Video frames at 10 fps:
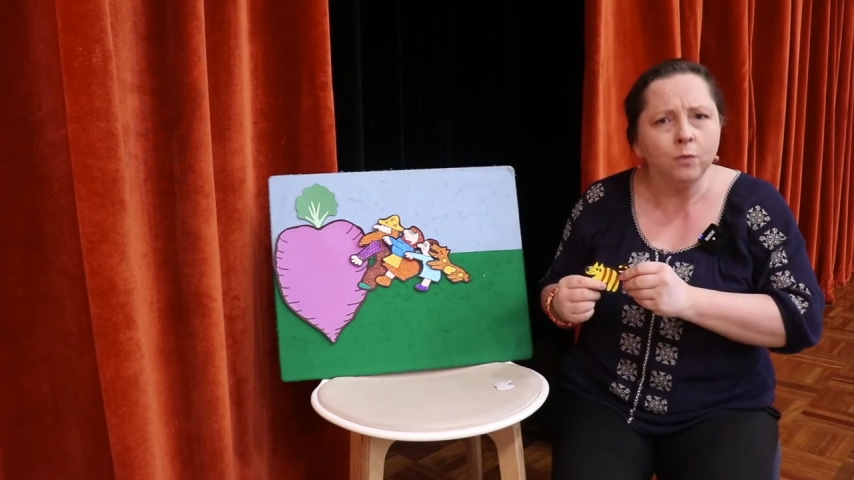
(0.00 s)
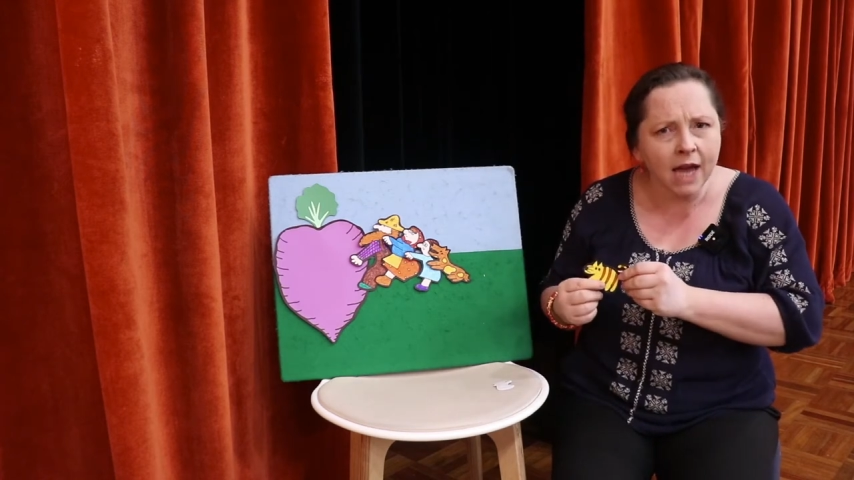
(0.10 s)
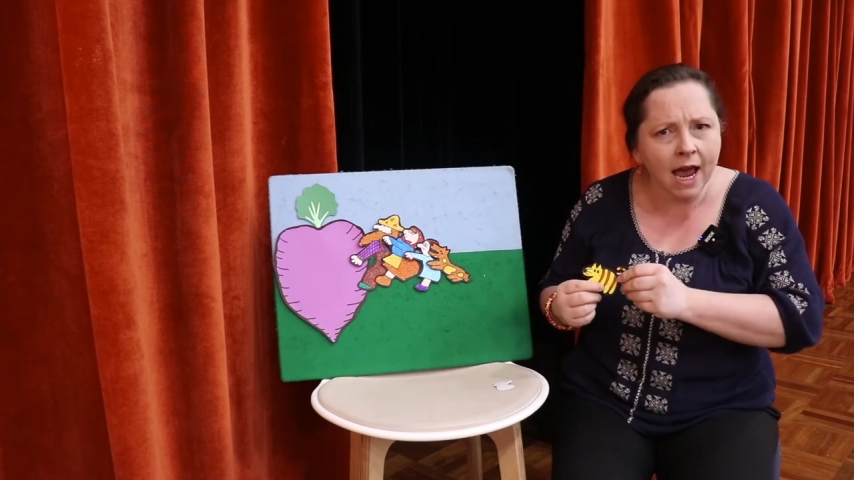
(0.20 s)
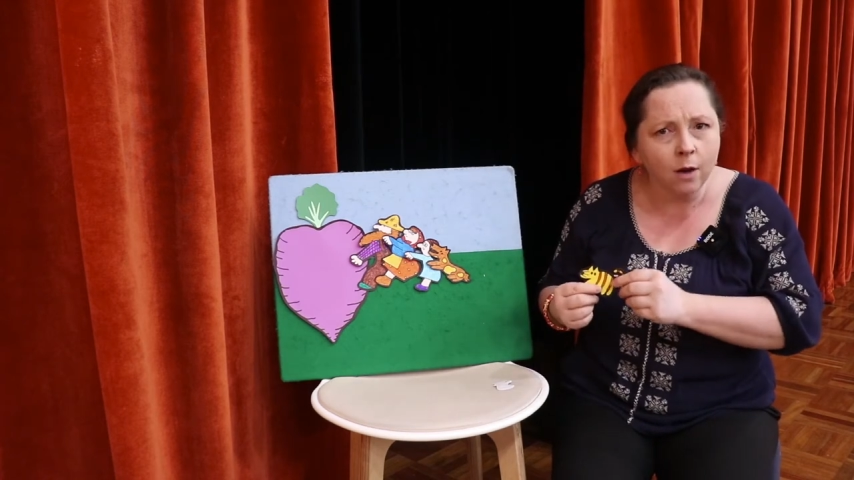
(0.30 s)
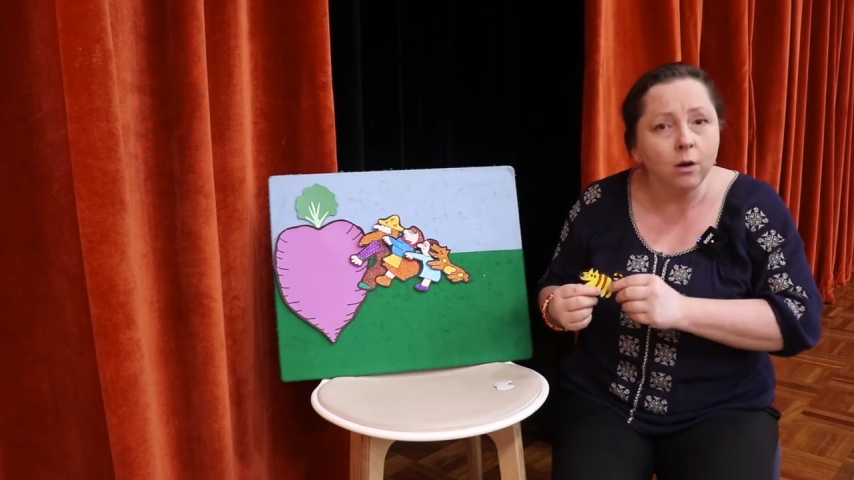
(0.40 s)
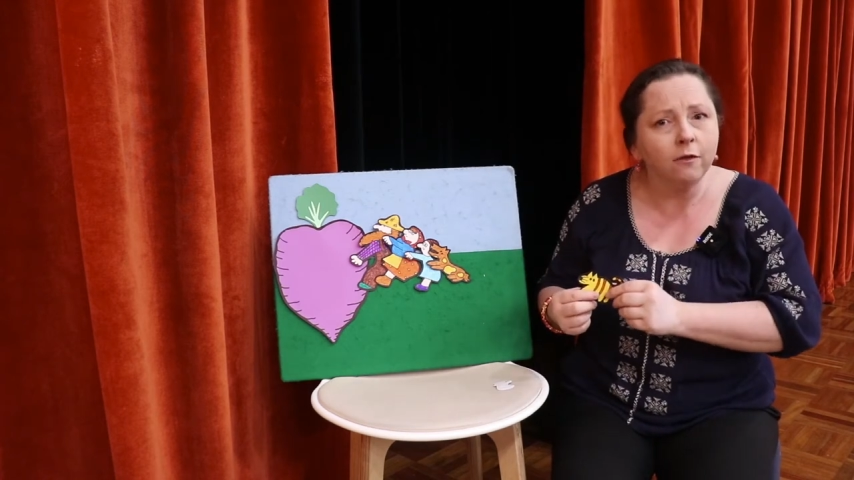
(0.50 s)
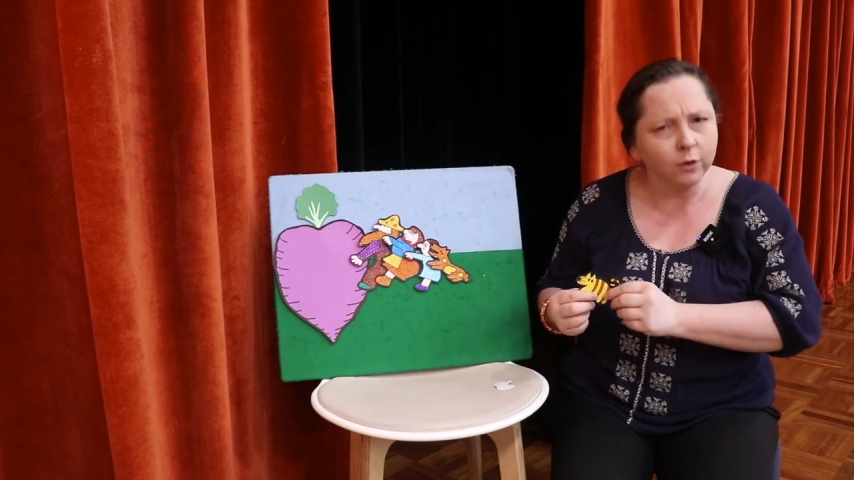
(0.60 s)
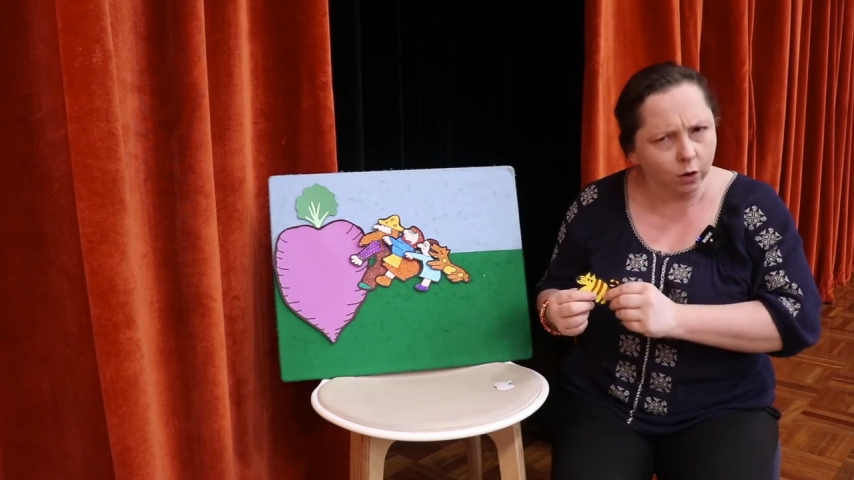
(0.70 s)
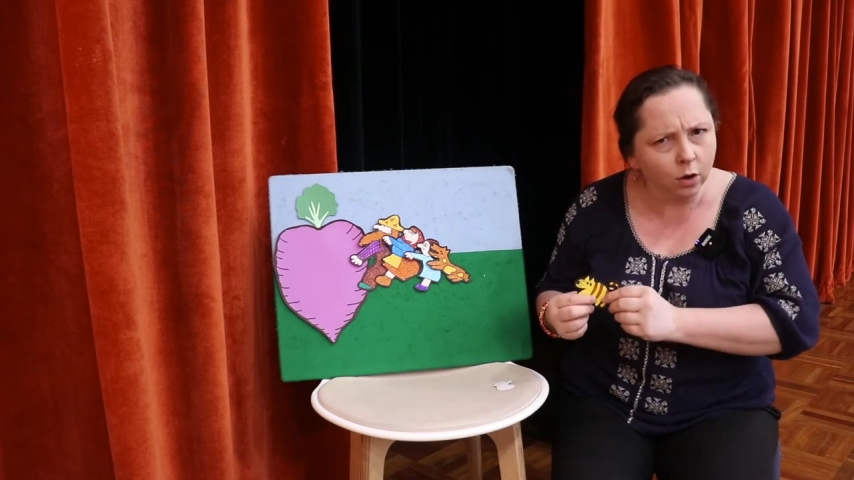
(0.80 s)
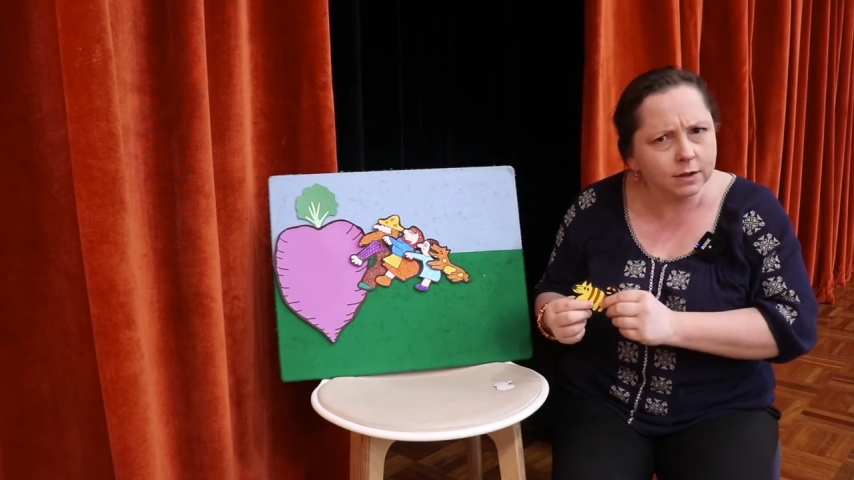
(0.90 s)
meow,
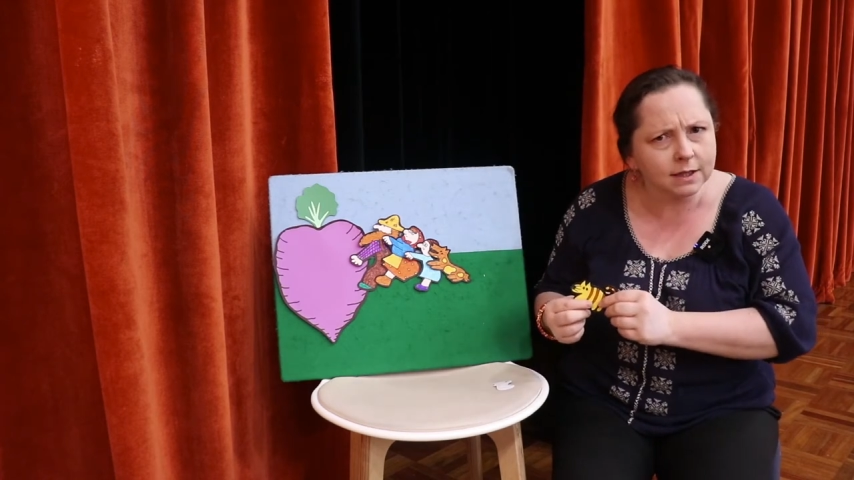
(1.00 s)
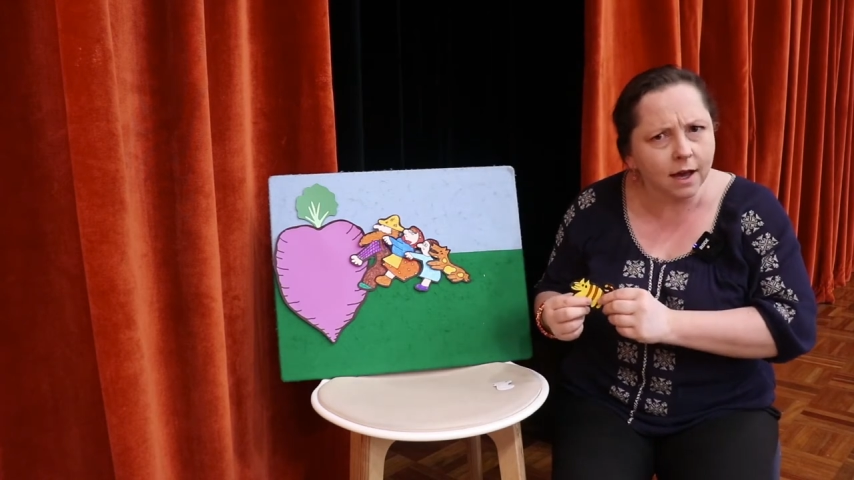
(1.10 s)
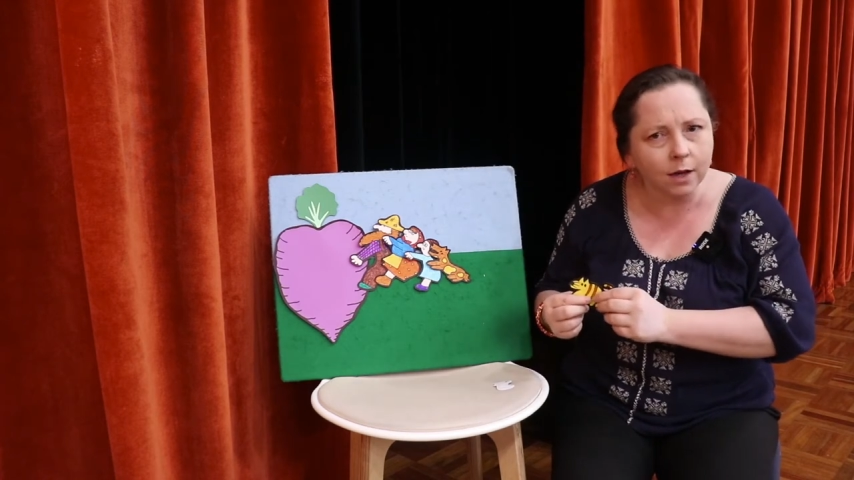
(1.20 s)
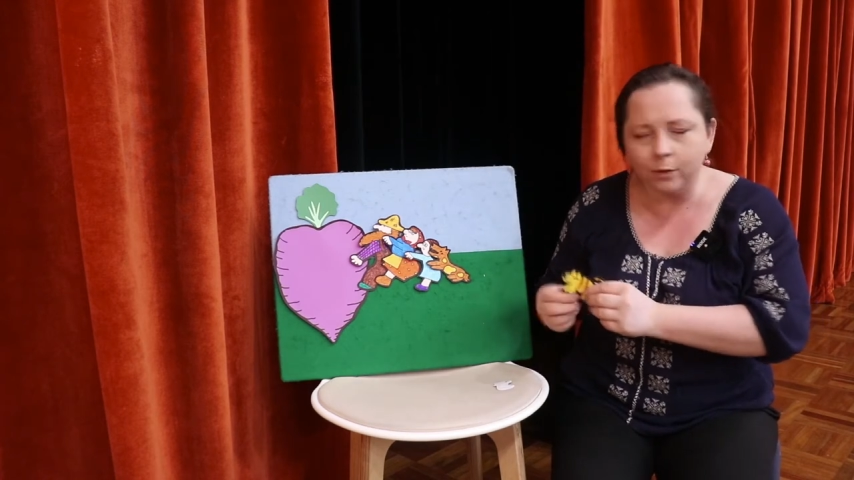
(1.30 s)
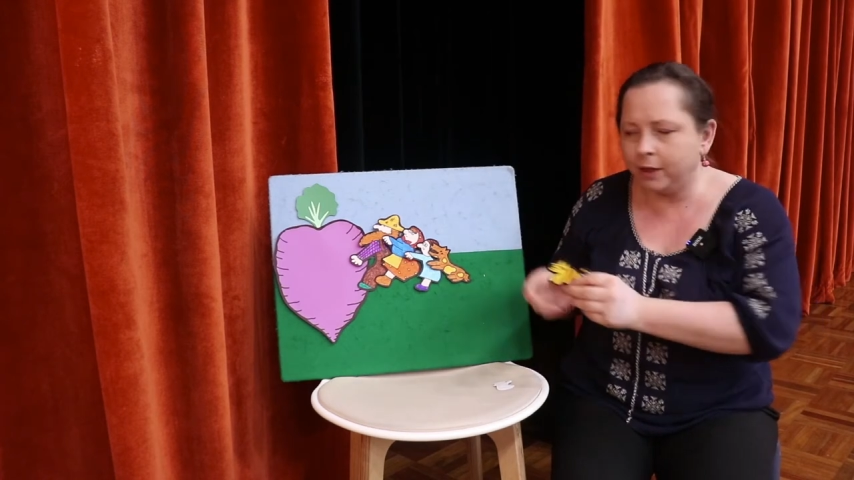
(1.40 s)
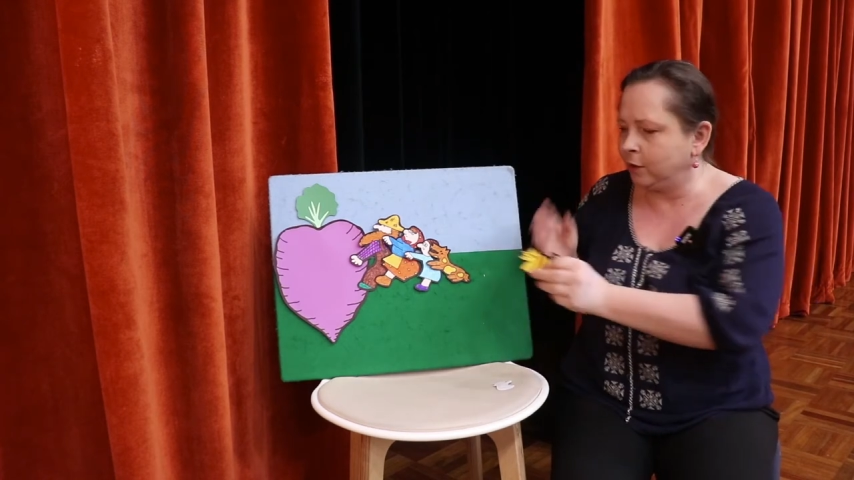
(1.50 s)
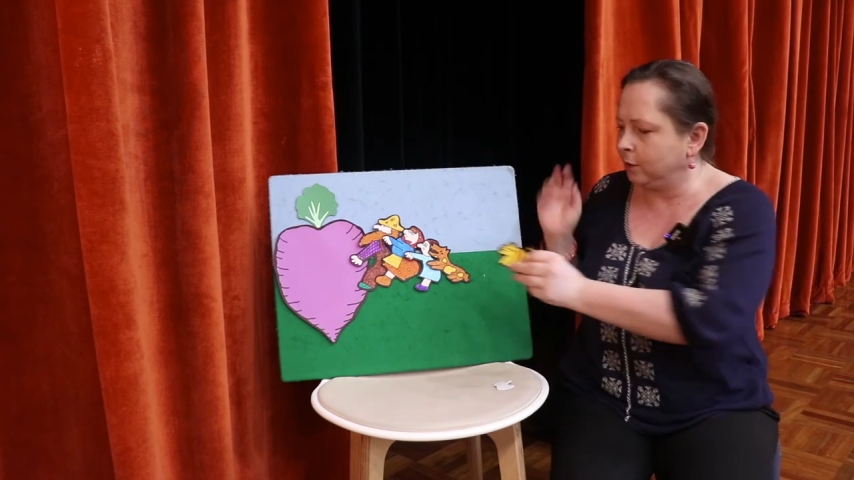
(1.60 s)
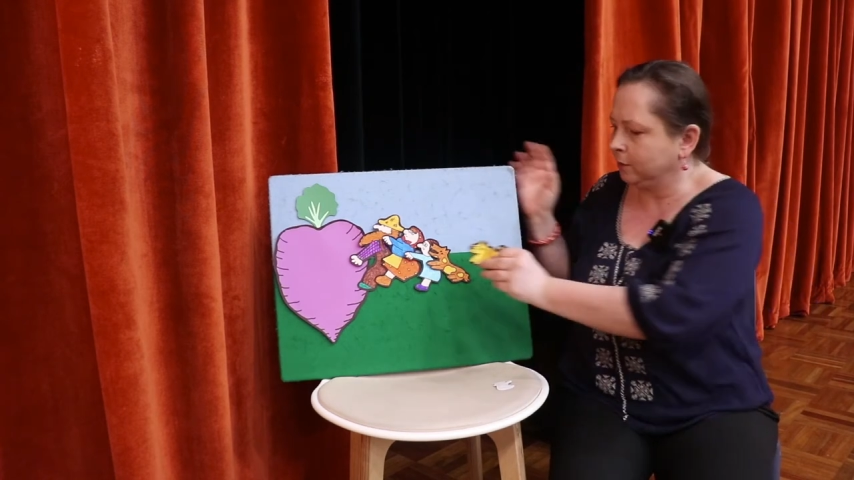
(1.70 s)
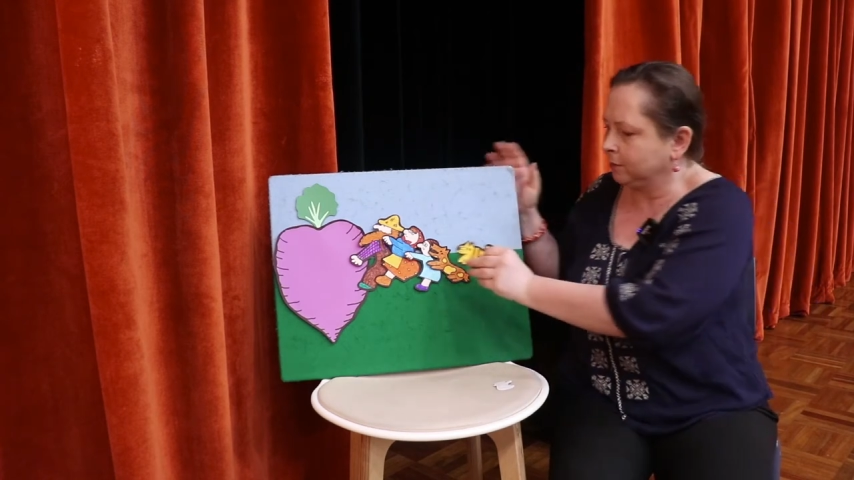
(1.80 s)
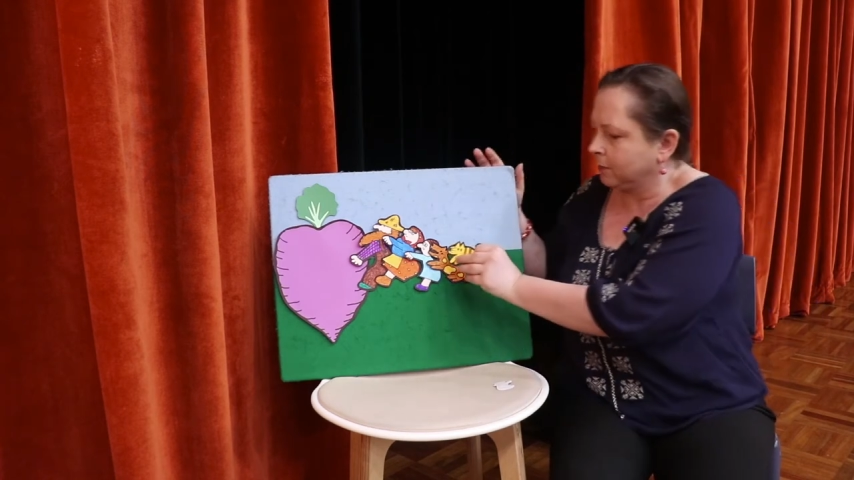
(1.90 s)
of course I will."